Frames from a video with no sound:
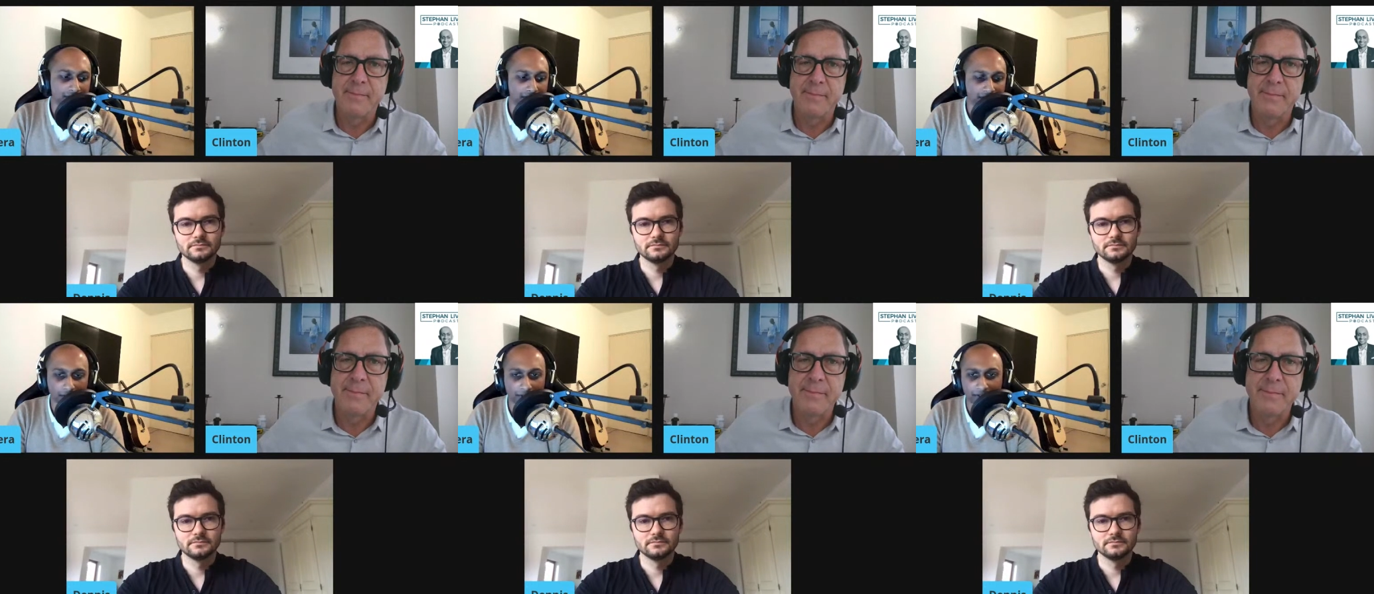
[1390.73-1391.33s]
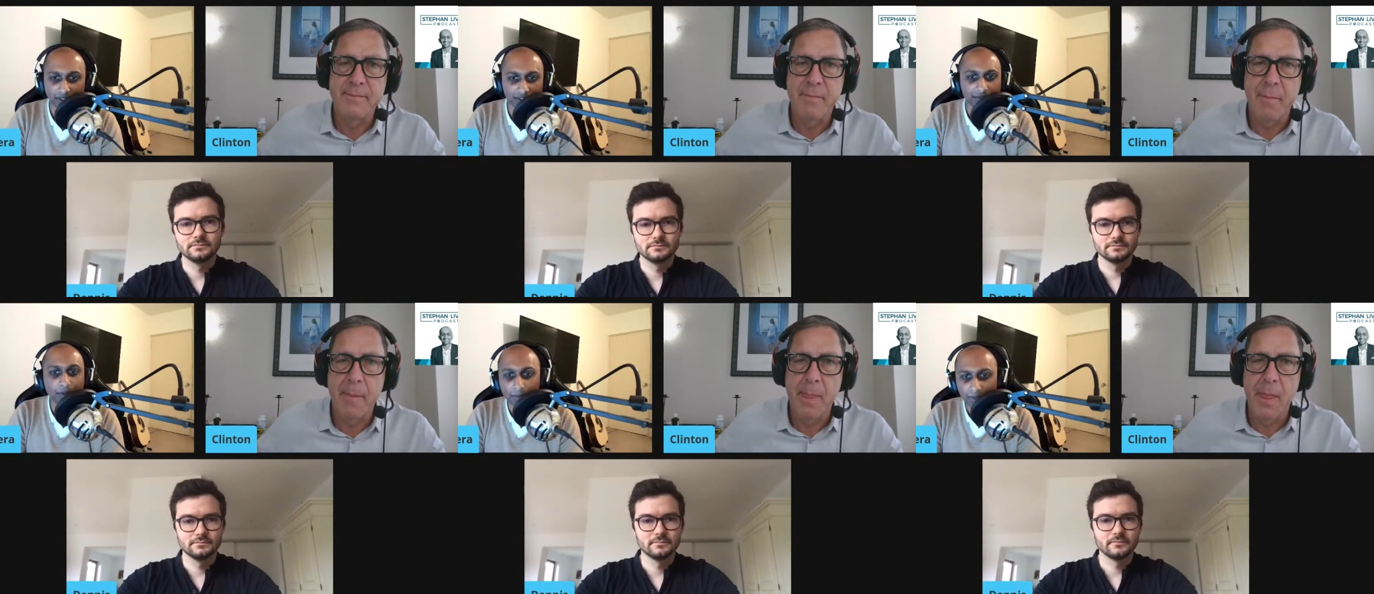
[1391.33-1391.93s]
Speaker 1: it's going to be treated
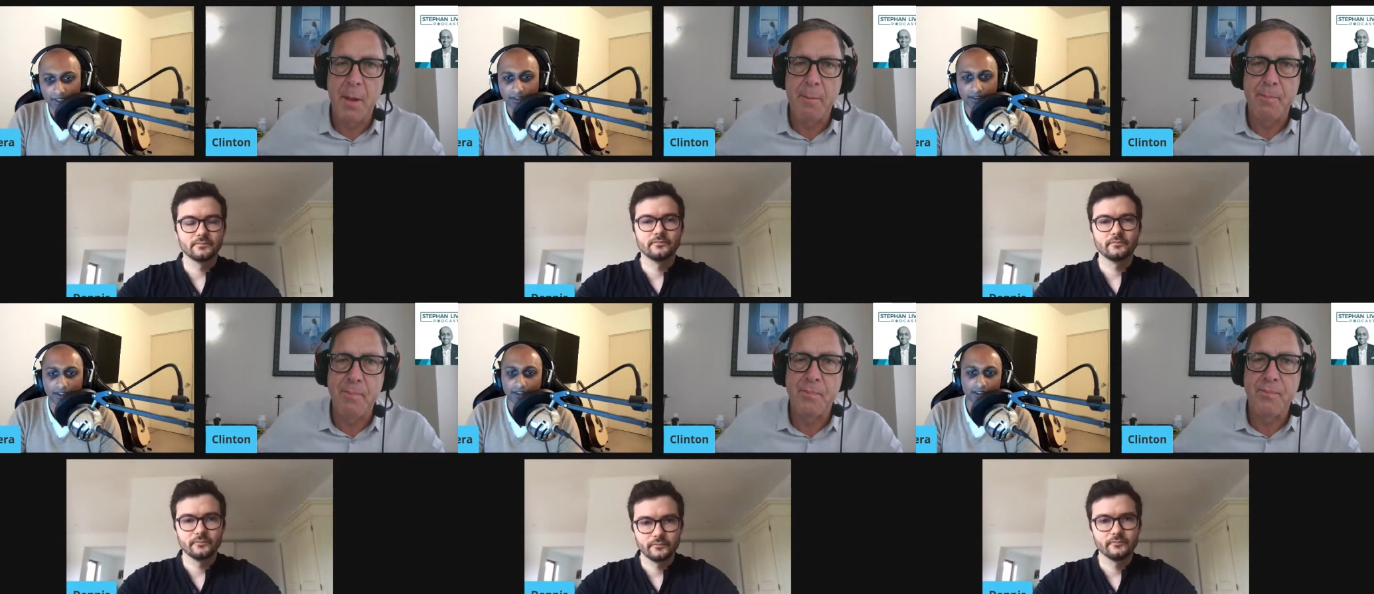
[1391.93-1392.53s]
as property, and